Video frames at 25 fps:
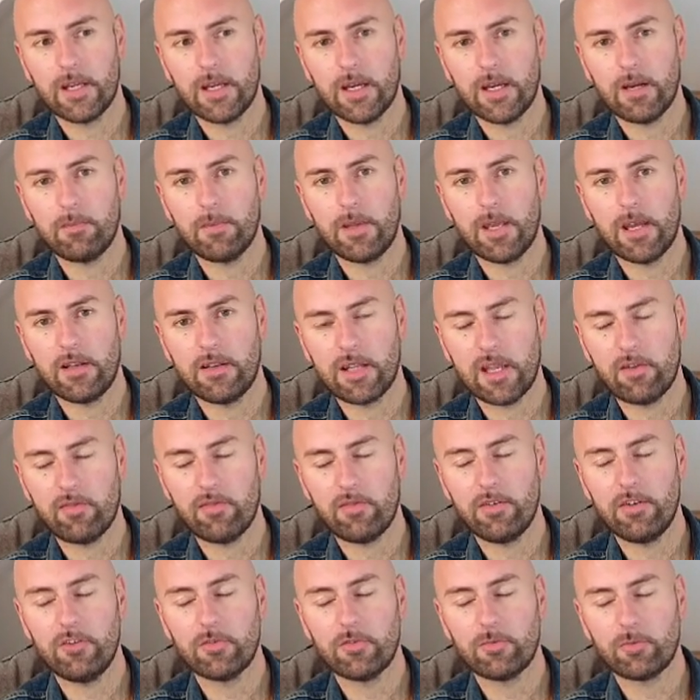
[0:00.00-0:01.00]
Yeah,
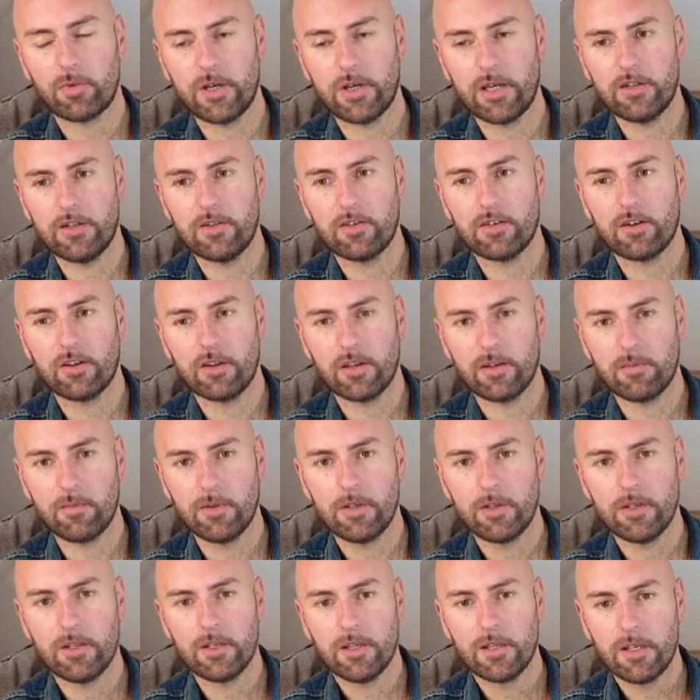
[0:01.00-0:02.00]
definitely
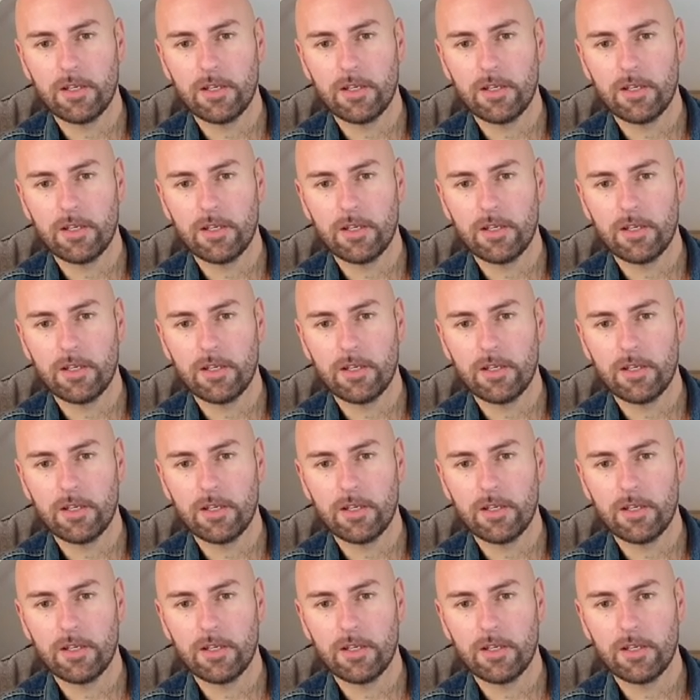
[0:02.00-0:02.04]
springtime.